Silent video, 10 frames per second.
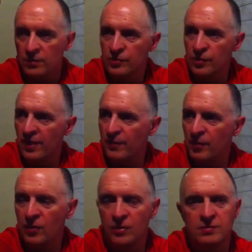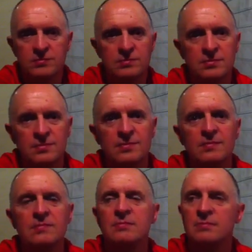So there we go.
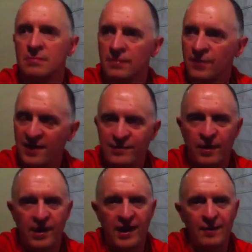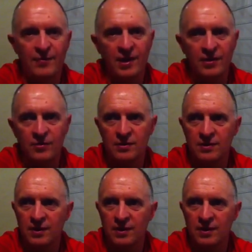That's where I am now.